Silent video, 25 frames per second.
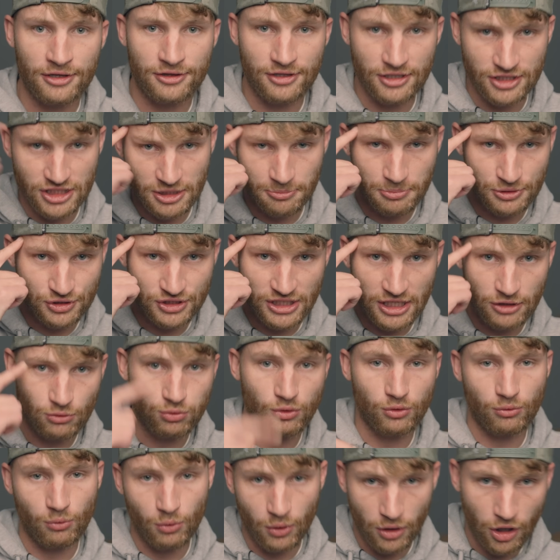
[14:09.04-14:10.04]
30%
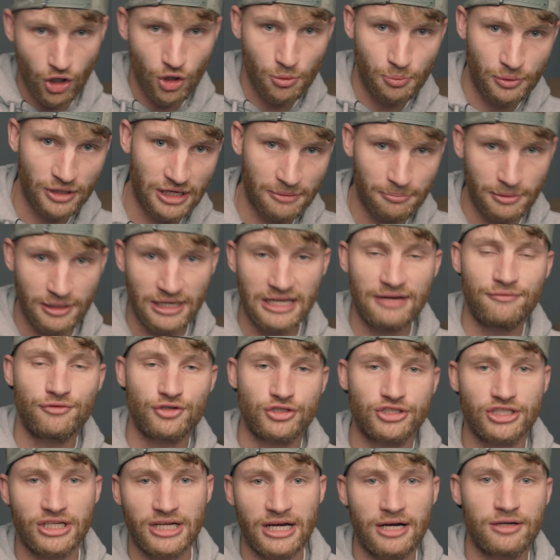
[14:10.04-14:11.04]
will, will open up a
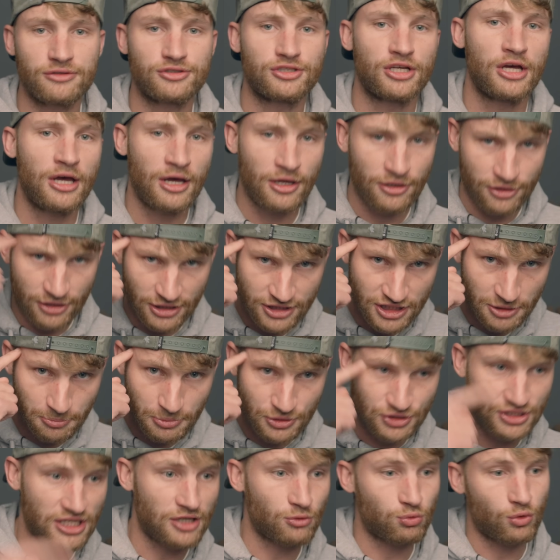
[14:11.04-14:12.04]
leverage account,
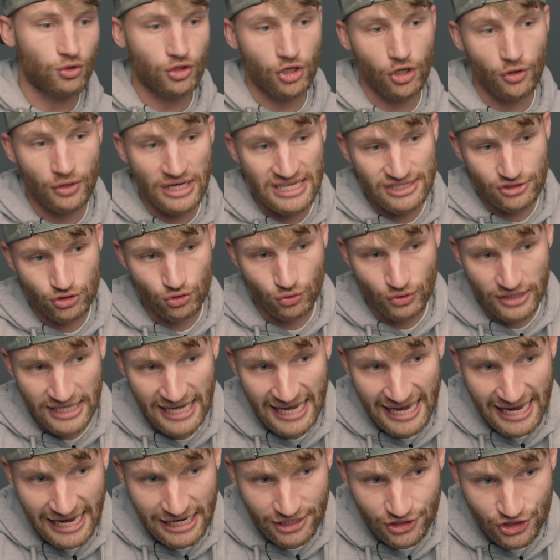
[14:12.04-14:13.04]
30% will go into
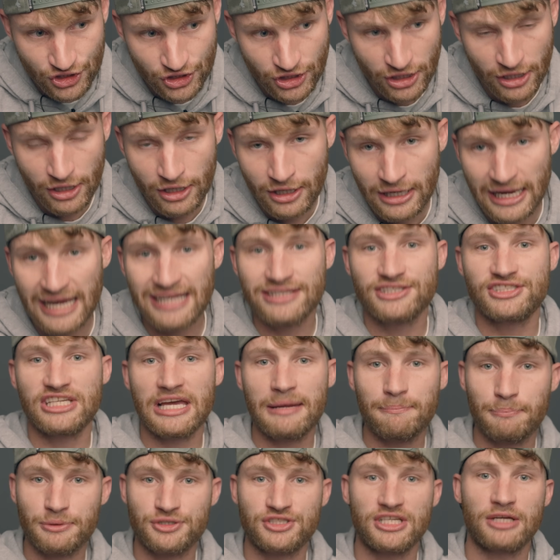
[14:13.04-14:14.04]
cash, and
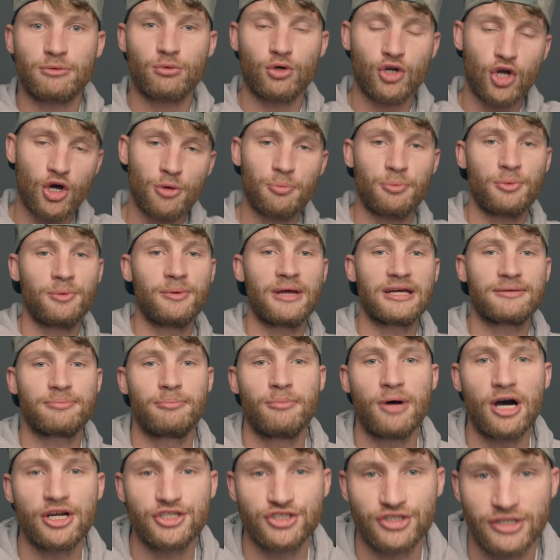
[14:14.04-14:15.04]
10% will open up
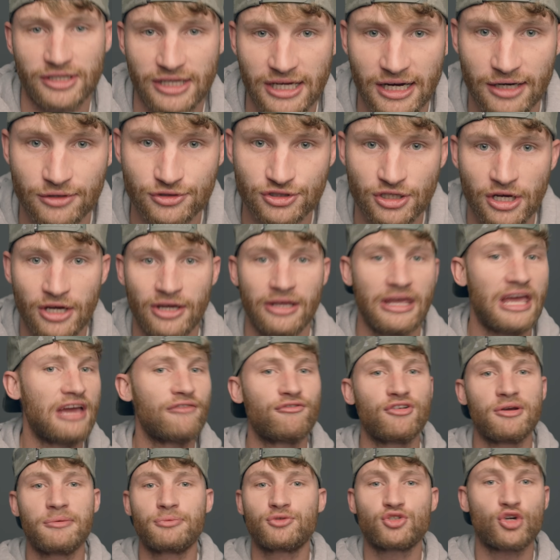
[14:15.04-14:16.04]
margin accounts.
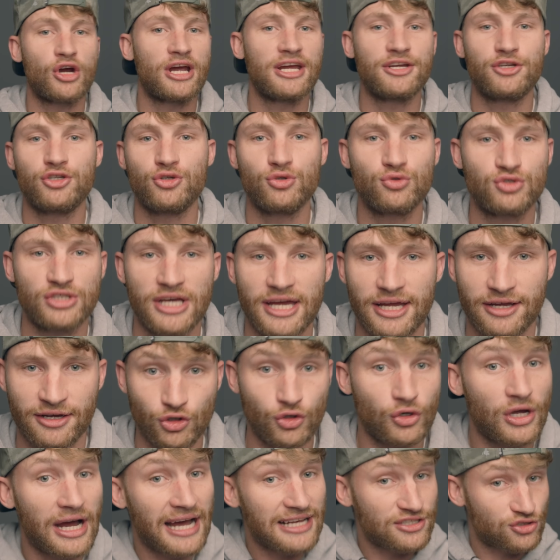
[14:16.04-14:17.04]
Every trade you take. Do
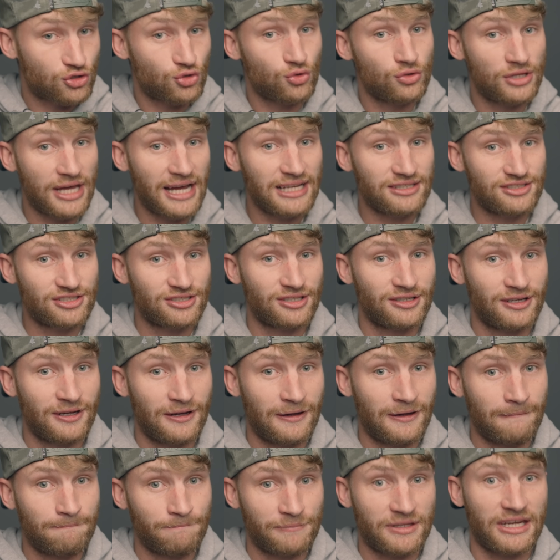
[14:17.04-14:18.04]
you guys do that?
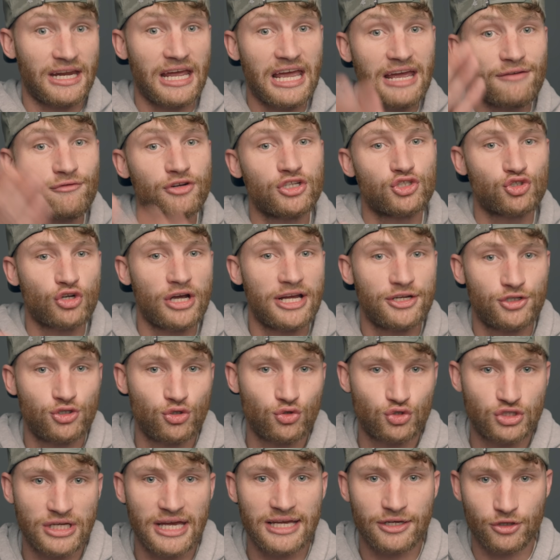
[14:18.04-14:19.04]
That every trade you
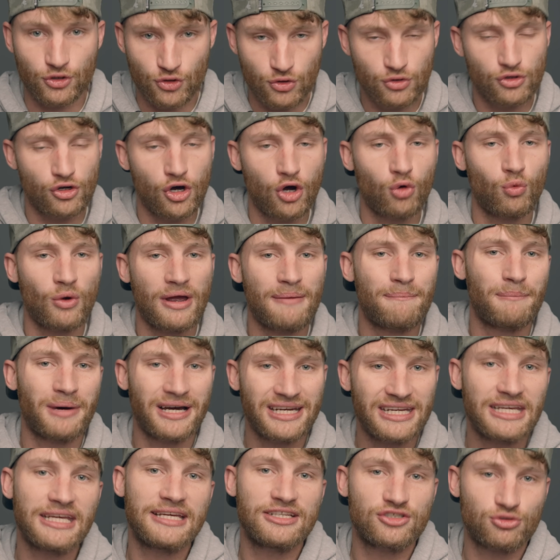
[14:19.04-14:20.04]
take, you know where
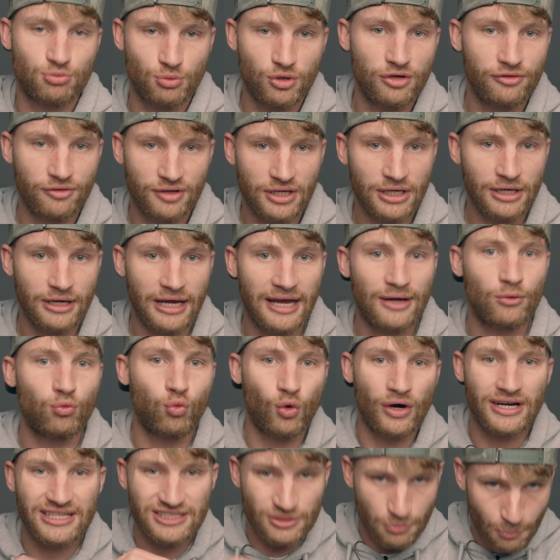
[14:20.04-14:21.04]
money is moving and
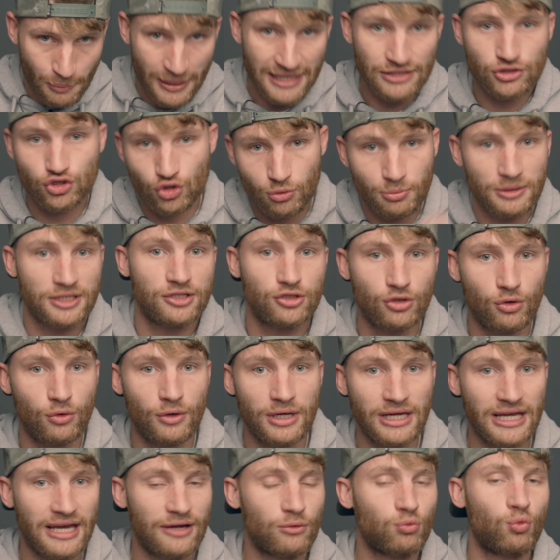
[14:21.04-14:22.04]
what it's meant to be
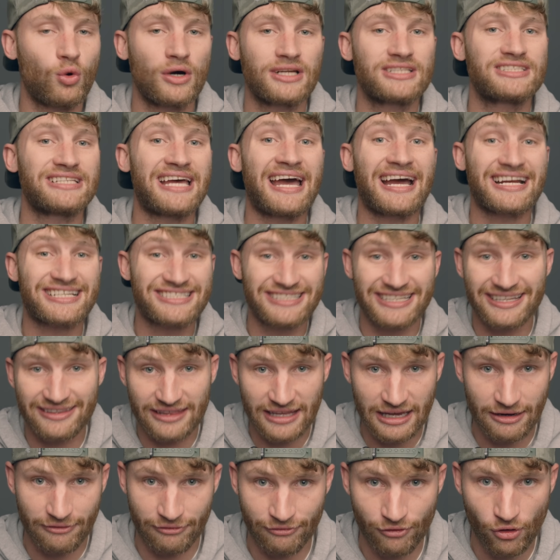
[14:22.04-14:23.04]
doing and what it's actually
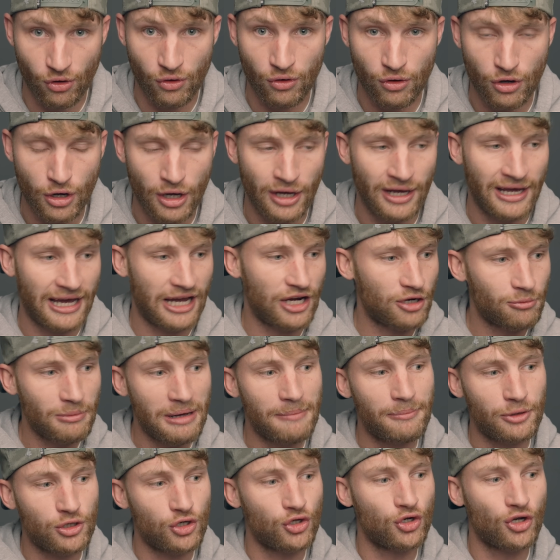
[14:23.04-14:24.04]
there for. And
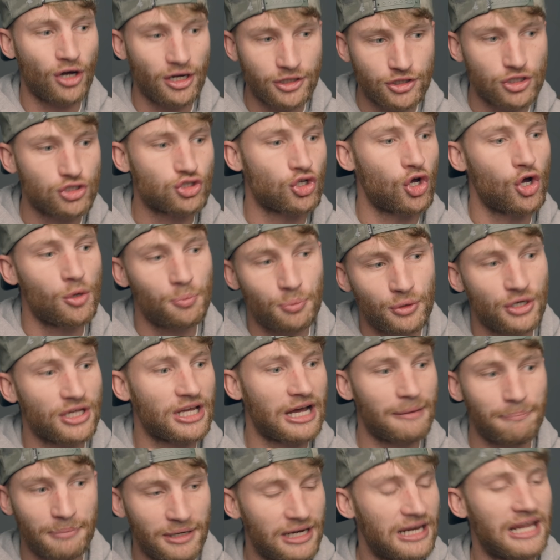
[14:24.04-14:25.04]
remember, you're not just opening
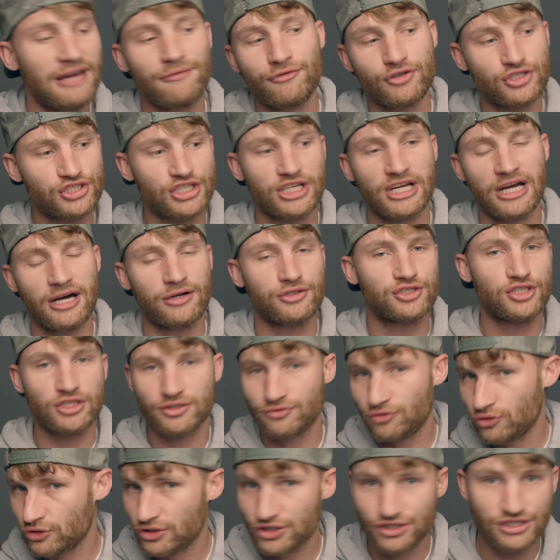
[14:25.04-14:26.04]
up a leverage account
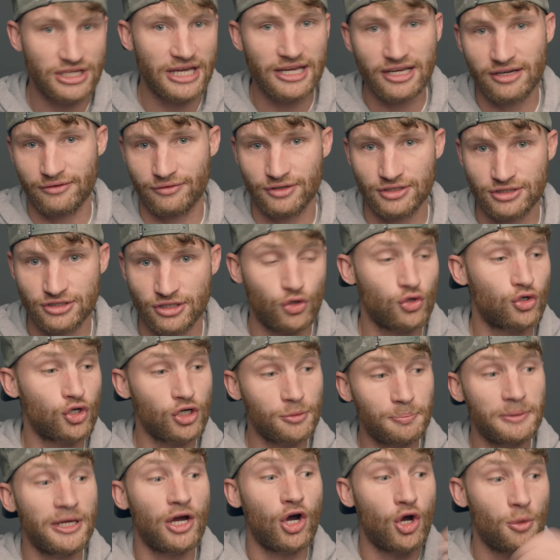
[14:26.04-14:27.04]
just for the sake of it. You
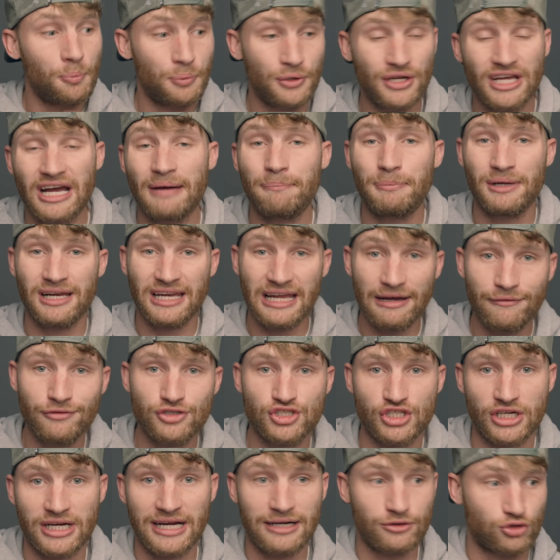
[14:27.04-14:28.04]
could be opening up a
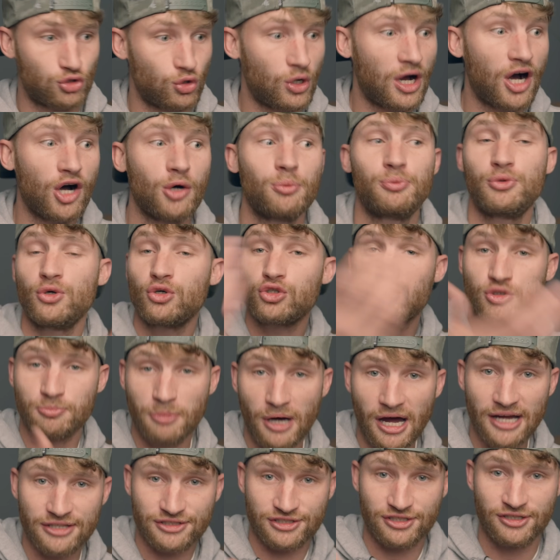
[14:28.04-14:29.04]
leverage account to help your
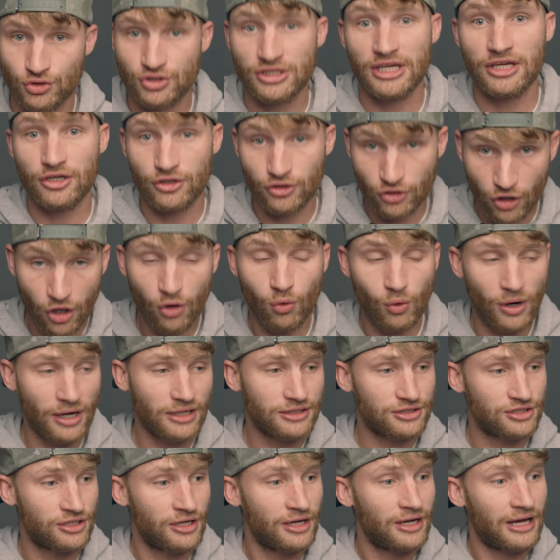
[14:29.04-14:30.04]
spot. You say, you know
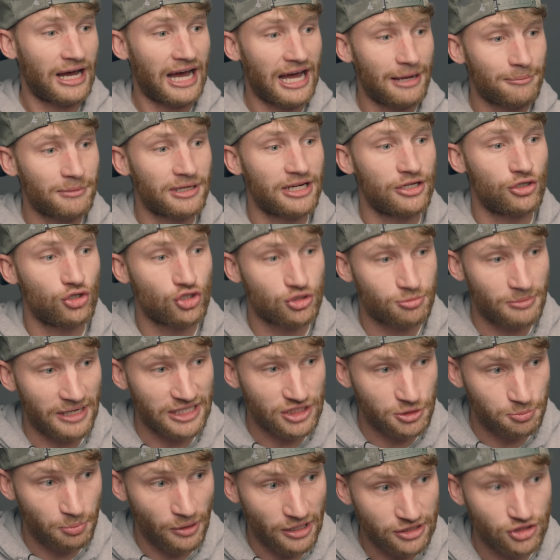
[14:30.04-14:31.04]
what? I'm going to use my
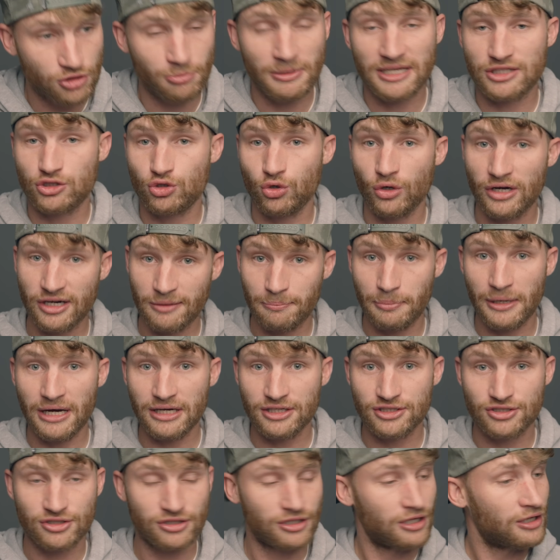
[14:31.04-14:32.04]
spot to make 200
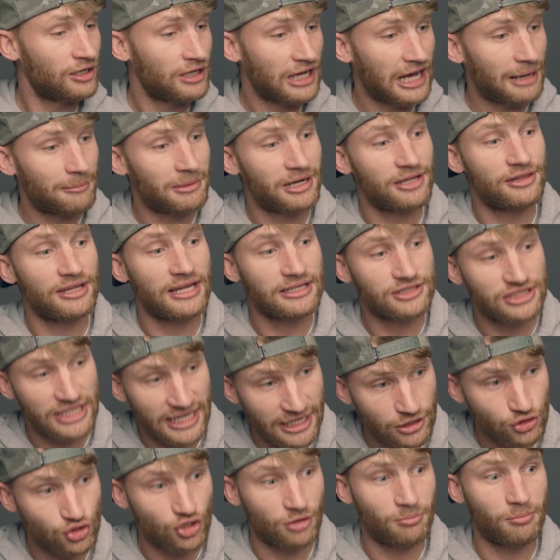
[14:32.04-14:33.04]
bucks. I'm going to then
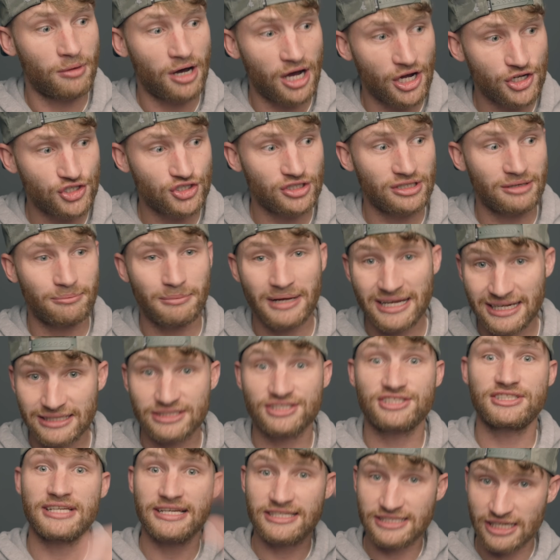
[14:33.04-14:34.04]
take it to a margin and make it
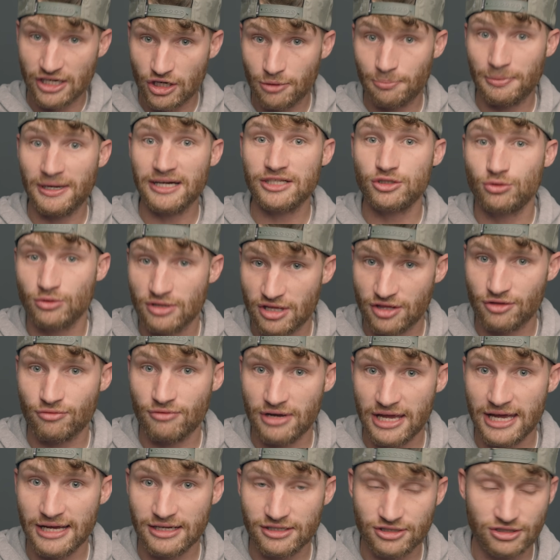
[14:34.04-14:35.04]
600 bucks with a
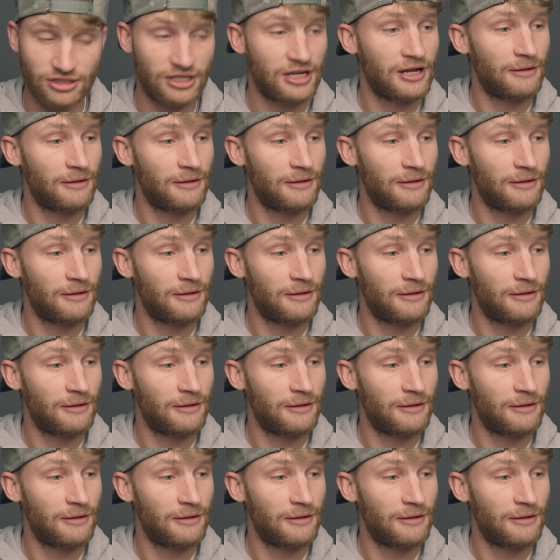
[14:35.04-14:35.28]
3x.